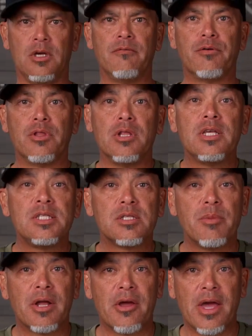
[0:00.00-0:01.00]
For the least
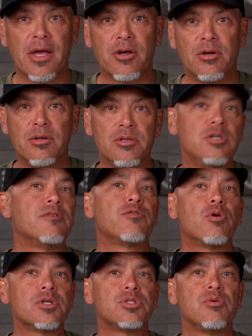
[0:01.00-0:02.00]
amount of angle, you'd of
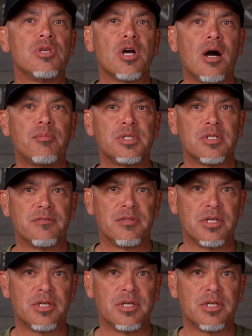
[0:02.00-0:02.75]
course do the opposite of